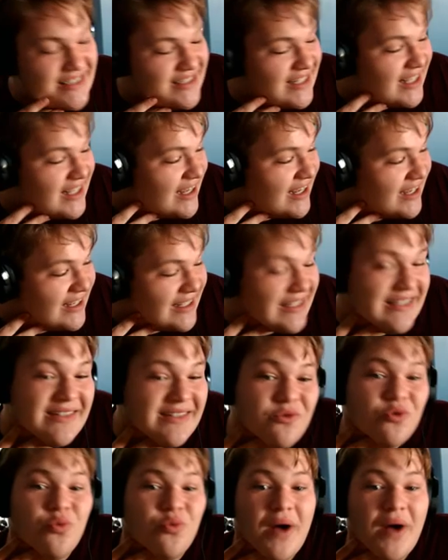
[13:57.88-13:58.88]
Uh,
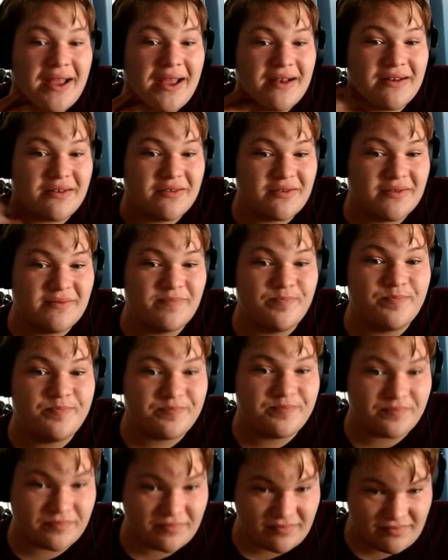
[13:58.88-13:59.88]
when
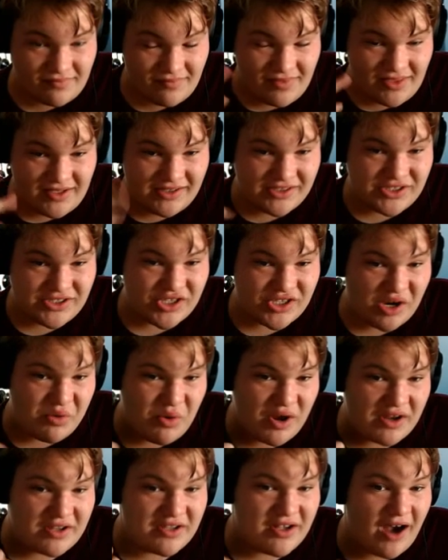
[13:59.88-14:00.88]

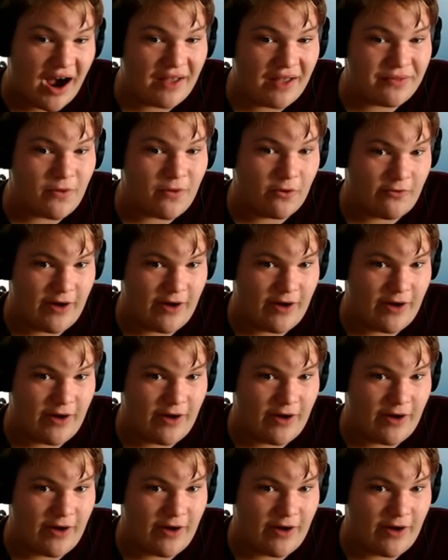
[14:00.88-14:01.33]
someone got a